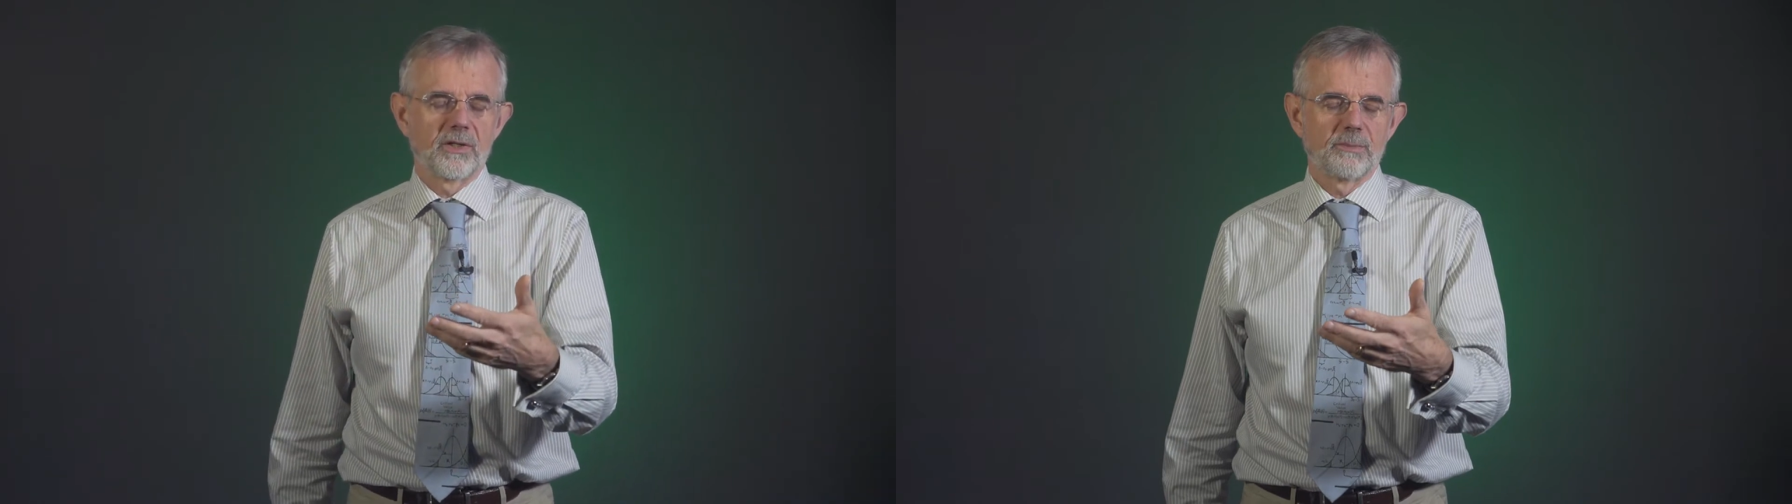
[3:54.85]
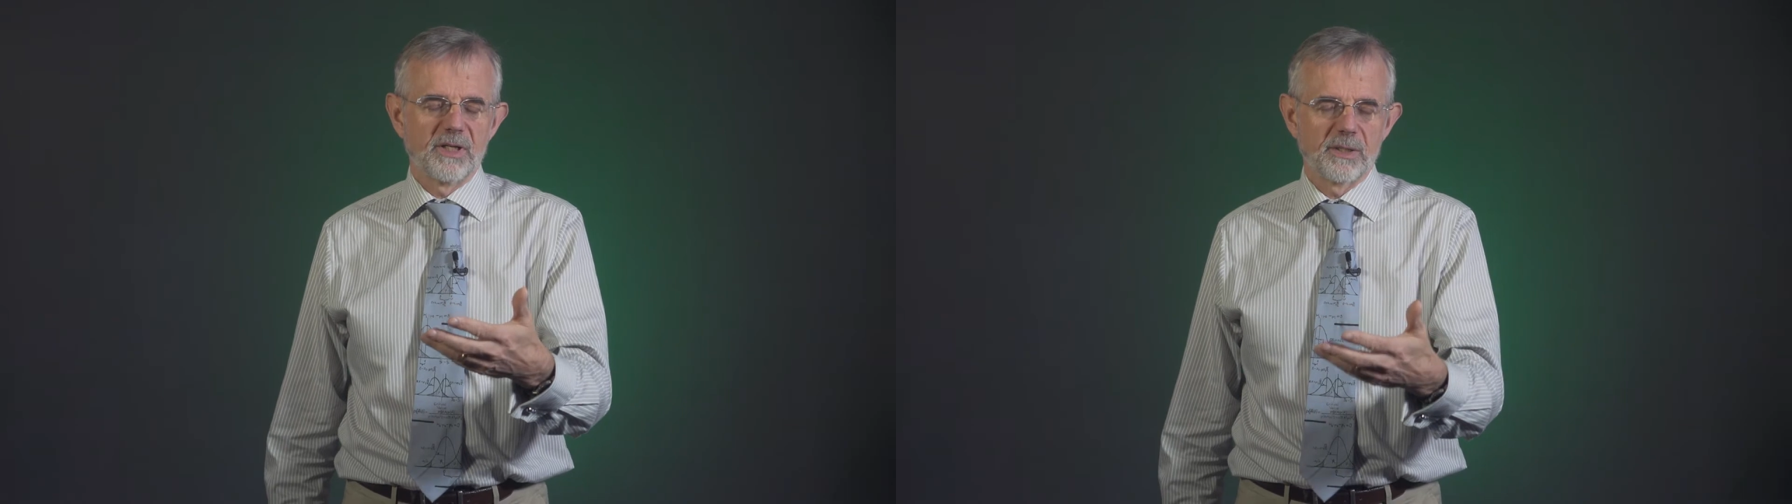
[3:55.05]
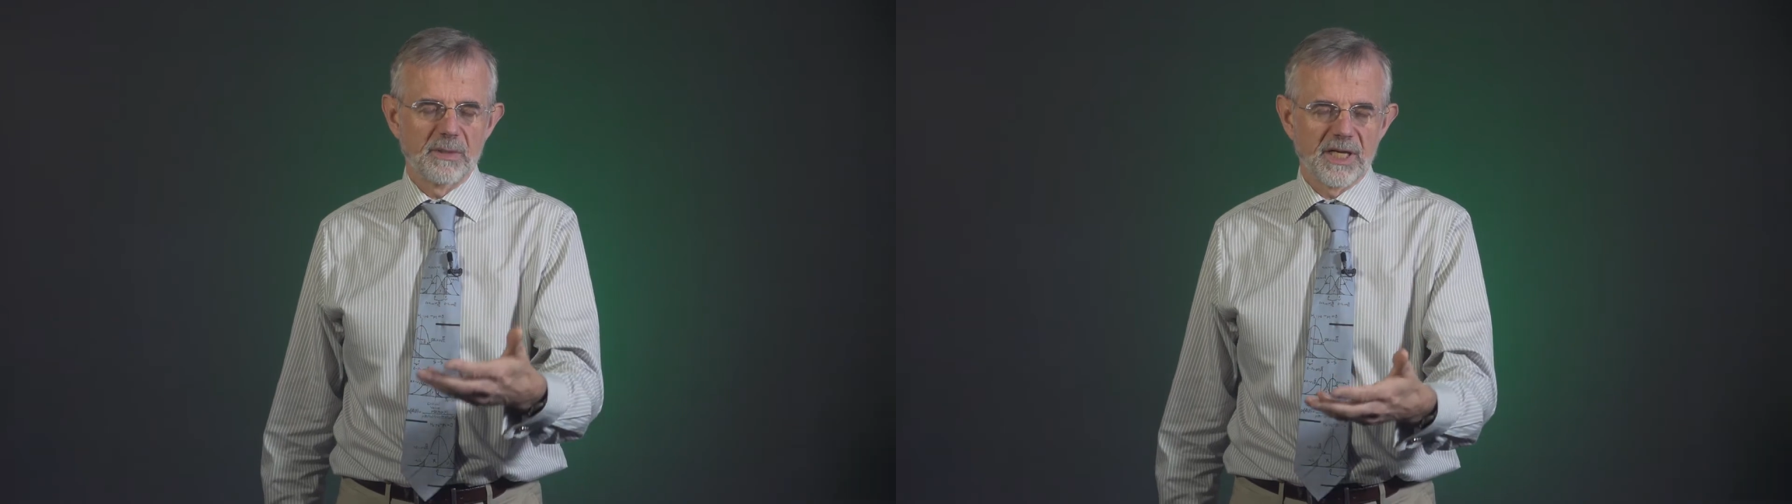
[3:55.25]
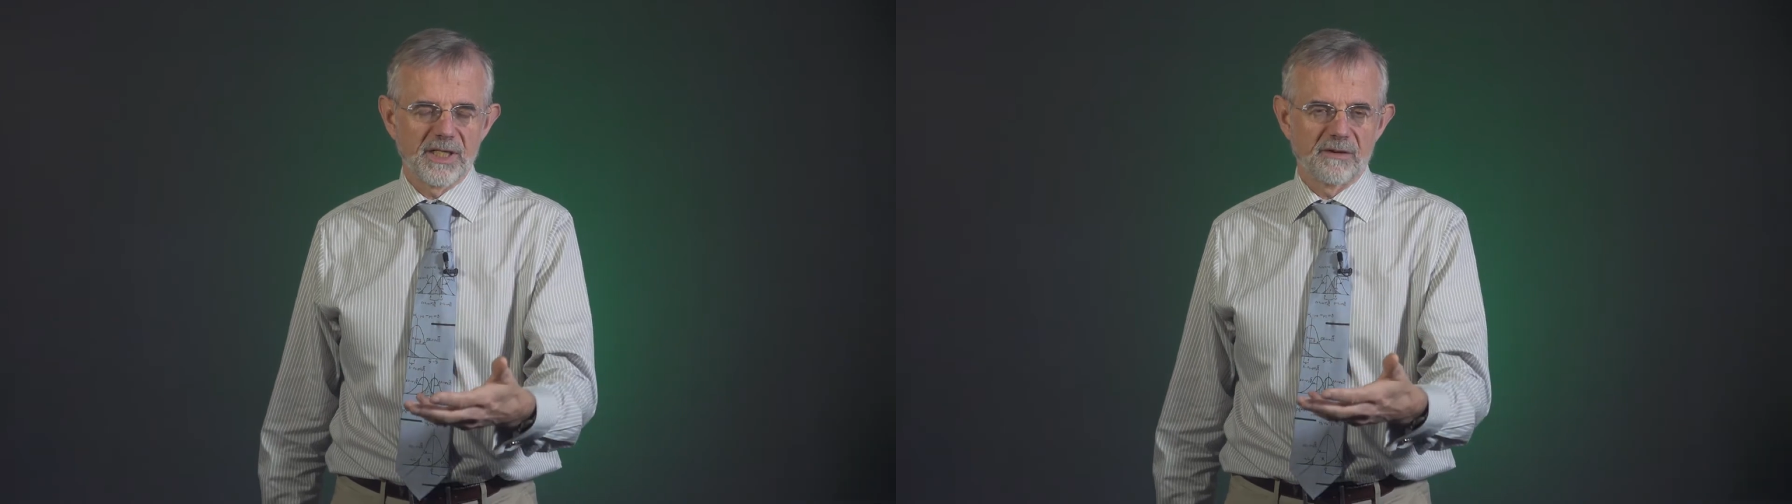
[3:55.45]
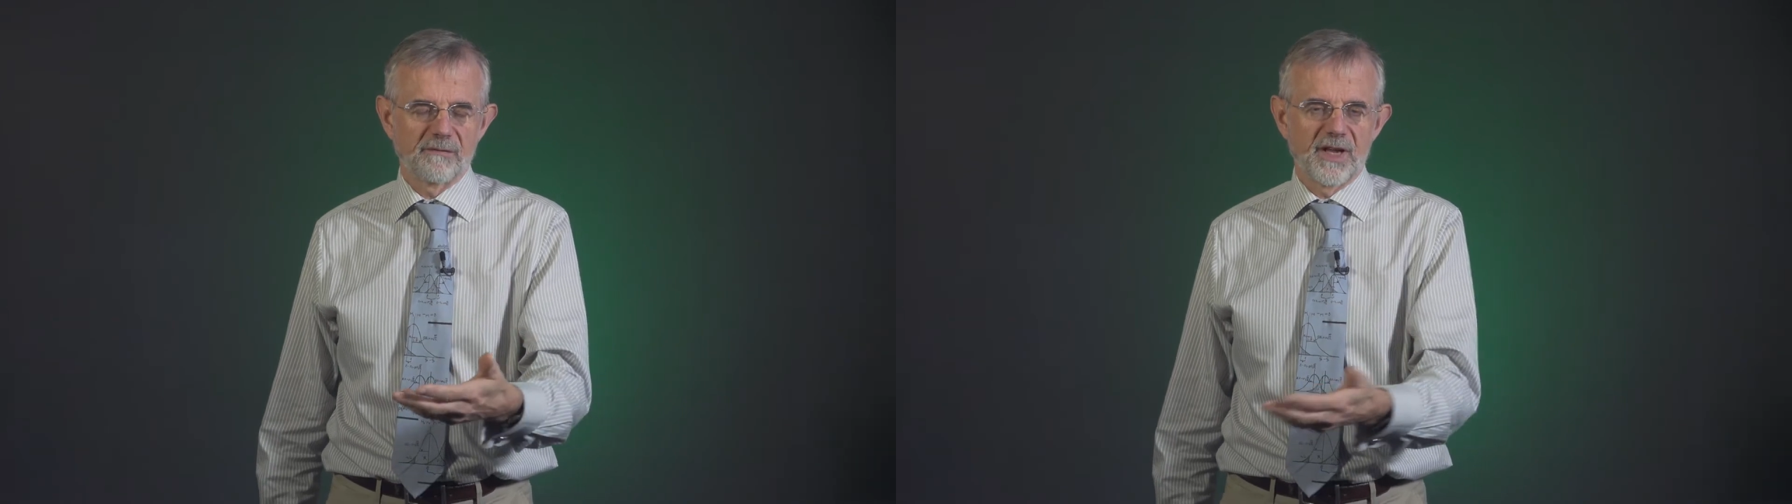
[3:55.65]
be
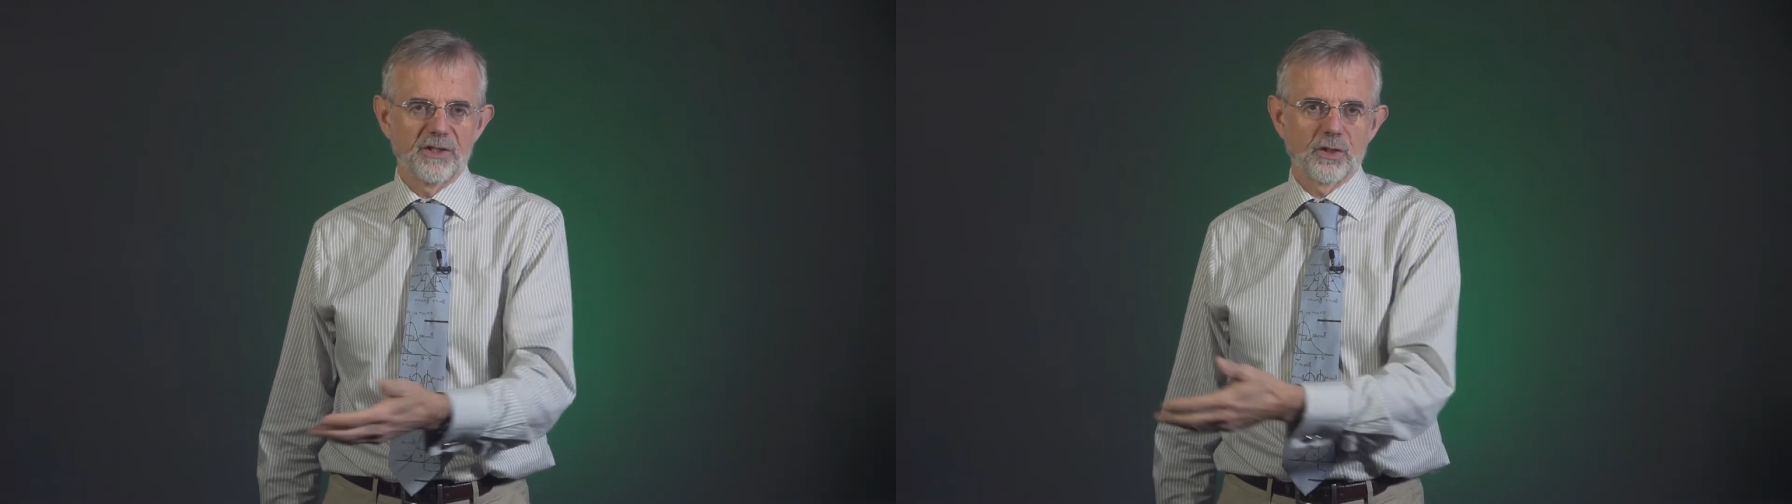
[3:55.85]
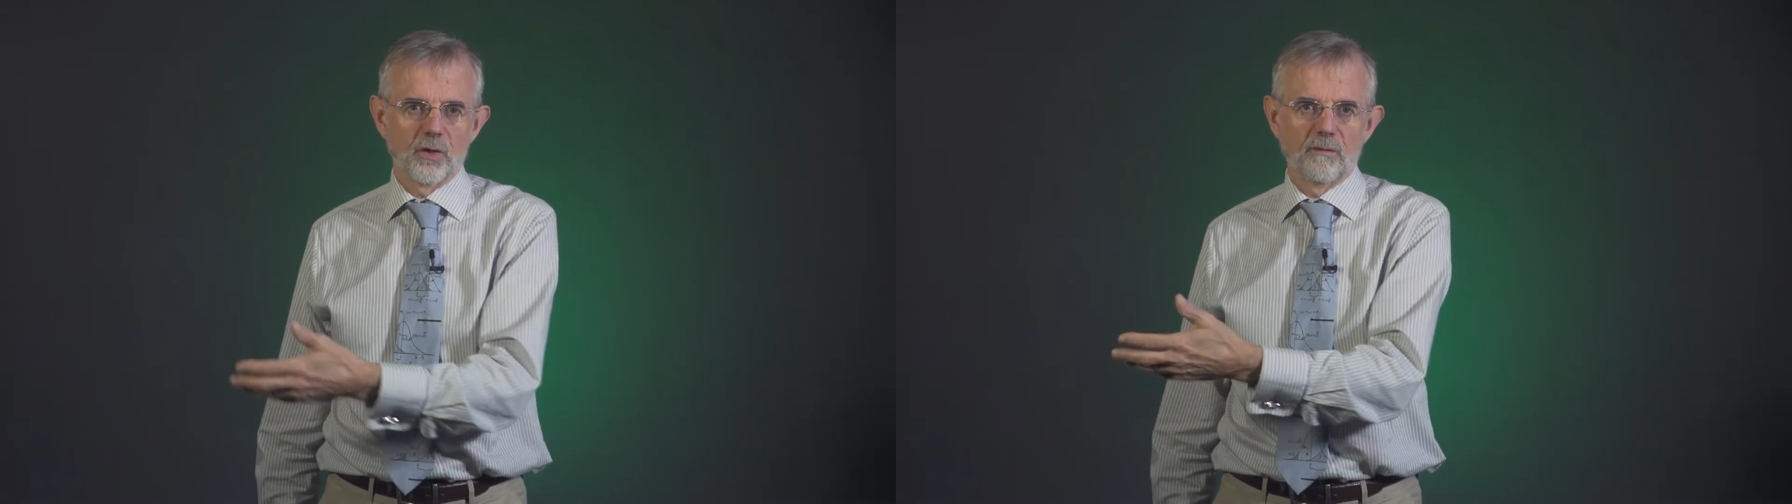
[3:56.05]
simulating a phase two